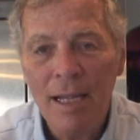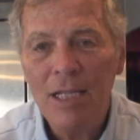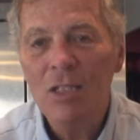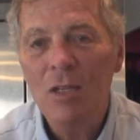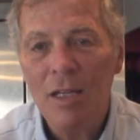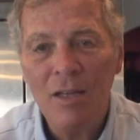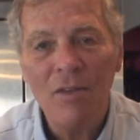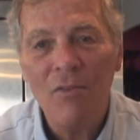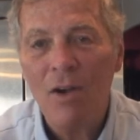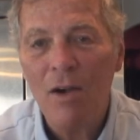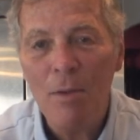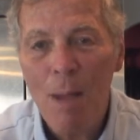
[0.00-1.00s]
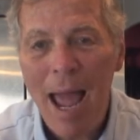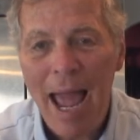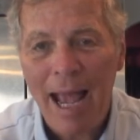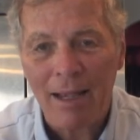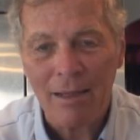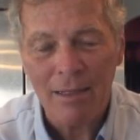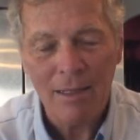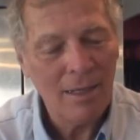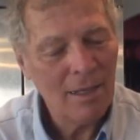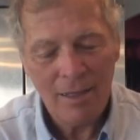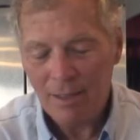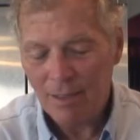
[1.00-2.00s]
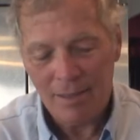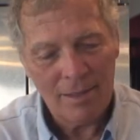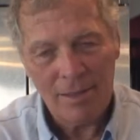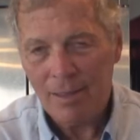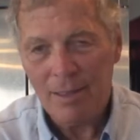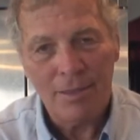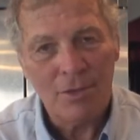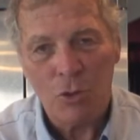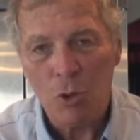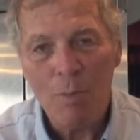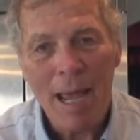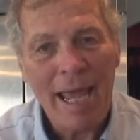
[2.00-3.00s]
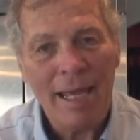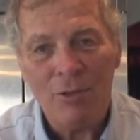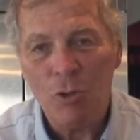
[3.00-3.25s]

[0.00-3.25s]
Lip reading: he's very back. Too bad,